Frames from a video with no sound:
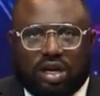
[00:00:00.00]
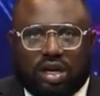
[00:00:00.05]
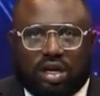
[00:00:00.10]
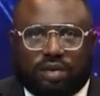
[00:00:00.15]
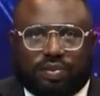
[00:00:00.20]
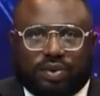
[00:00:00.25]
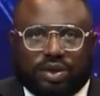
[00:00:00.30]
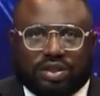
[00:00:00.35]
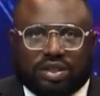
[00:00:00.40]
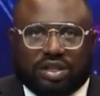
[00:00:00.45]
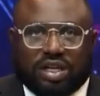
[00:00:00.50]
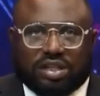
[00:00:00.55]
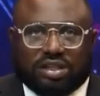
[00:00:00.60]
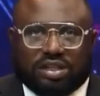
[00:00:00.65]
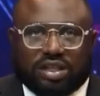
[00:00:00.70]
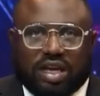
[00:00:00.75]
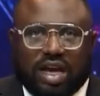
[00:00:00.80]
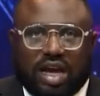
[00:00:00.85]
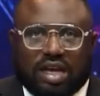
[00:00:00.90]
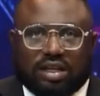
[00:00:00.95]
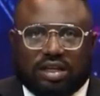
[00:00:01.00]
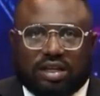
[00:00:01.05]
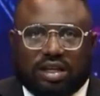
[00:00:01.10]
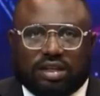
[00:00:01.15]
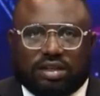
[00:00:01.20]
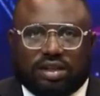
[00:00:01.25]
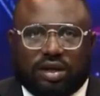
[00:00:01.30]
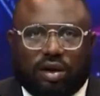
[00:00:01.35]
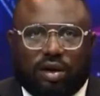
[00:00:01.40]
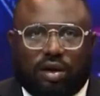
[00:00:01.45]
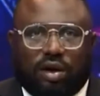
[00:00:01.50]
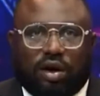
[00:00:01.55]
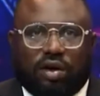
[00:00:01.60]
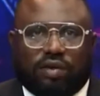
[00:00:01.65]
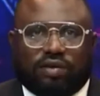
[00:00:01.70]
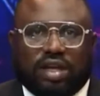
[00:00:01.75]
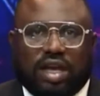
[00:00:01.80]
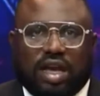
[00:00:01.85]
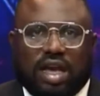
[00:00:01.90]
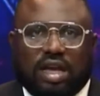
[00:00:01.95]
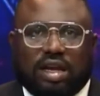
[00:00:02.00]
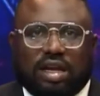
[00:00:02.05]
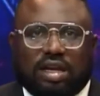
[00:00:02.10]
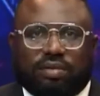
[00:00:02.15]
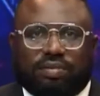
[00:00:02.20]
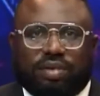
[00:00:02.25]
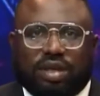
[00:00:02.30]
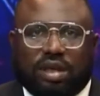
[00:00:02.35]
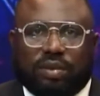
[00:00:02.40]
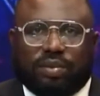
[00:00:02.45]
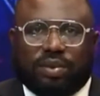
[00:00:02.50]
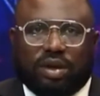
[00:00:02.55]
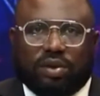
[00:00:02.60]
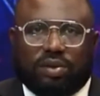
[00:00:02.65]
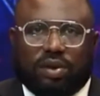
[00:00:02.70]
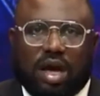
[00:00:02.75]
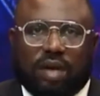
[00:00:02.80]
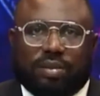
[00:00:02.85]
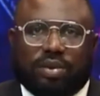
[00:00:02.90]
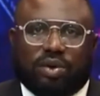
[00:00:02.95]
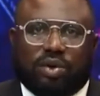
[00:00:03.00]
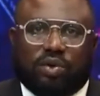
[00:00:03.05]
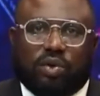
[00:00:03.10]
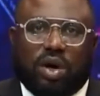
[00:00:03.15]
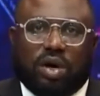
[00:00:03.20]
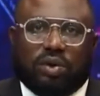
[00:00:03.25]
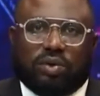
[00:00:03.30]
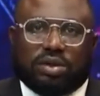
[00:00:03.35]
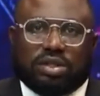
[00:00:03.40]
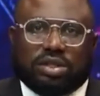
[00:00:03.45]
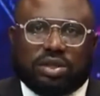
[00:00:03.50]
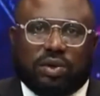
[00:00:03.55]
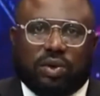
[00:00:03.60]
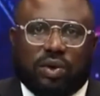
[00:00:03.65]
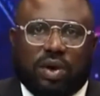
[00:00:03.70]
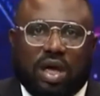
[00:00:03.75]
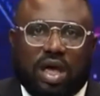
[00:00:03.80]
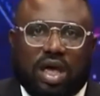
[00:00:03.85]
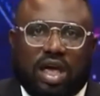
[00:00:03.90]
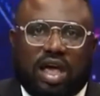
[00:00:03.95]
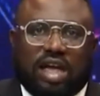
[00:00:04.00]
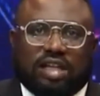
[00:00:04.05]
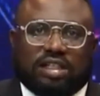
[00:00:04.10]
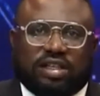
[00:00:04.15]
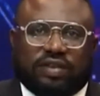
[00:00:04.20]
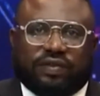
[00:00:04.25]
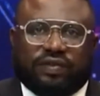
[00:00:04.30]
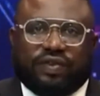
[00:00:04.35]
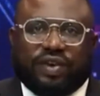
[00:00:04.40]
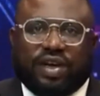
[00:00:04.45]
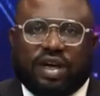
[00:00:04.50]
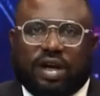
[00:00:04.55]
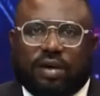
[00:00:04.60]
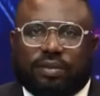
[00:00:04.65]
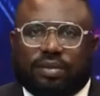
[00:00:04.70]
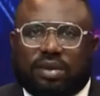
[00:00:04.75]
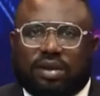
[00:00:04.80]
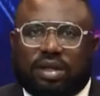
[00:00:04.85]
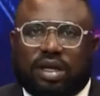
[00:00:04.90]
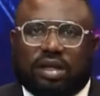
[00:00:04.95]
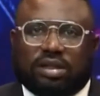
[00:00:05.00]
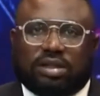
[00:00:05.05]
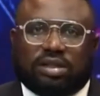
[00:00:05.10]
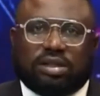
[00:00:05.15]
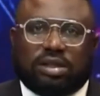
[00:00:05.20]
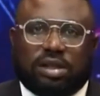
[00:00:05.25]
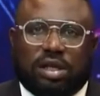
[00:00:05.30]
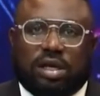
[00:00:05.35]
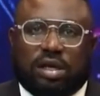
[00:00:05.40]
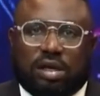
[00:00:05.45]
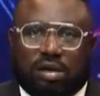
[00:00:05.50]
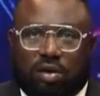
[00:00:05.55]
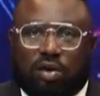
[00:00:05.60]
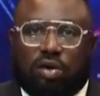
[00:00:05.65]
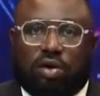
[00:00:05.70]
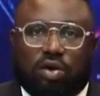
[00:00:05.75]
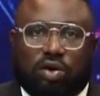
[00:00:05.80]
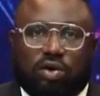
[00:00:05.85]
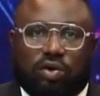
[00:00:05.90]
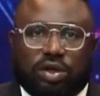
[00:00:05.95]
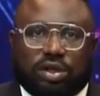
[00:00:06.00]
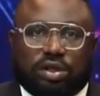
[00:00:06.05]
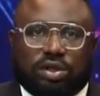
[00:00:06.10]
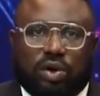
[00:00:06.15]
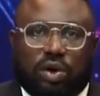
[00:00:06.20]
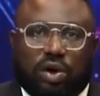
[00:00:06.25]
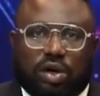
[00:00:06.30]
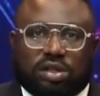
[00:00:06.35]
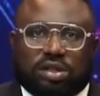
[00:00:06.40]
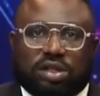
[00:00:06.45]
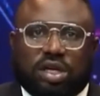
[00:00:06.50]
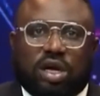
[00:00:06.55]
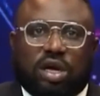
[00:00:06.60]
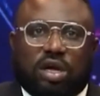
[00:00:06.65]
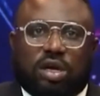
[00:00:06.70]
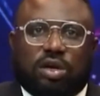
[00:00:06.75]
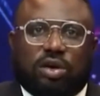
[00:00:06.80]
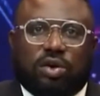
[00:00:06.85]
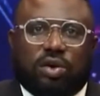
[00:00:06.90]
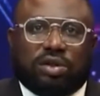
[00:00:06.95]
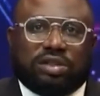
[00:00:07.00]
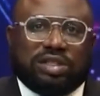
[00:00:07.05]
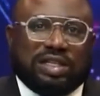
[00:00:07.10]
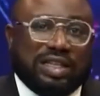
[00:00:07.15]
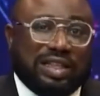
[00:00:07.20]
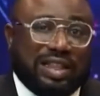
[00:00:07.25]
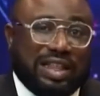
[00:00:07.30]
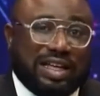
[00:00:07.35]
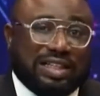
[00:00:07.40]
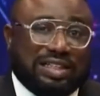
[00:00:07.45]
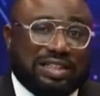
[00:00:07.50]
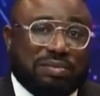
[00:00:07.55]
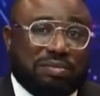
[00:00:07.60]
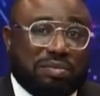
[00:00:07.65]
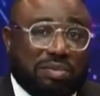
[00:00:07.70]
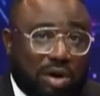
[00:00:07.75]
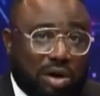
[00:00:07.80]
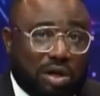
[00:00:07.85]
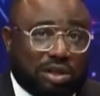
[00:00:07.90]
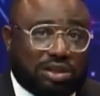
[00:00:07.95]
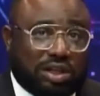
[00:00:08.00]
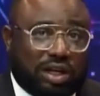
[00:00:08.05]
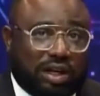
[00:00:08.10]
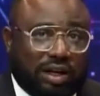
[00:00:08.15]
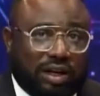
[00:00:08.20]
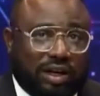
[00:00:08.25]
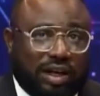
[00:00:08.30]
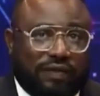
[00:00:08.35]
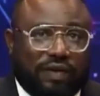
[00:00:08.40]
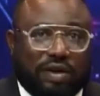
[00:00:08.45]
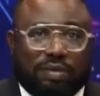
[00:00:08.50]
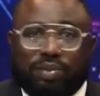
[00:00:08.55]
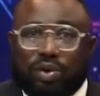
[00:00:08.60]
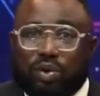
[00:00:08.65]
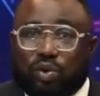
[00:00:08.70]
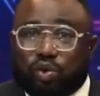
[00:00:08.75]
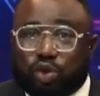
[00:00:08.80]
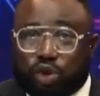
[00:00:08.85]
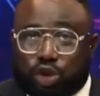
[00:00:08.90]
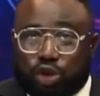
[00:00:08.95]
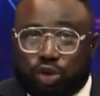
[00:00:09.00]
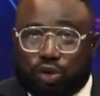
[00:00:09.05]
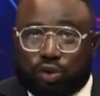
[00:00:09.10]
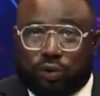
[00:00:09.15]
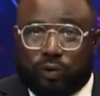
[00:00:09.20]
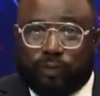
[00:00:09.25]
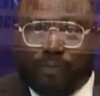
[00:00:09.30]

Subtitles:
The presidential candidate of the NNPP, Rabiu Kwankwaso, has confirmed that the ongoing talks, noting that the merger, if it pulls through,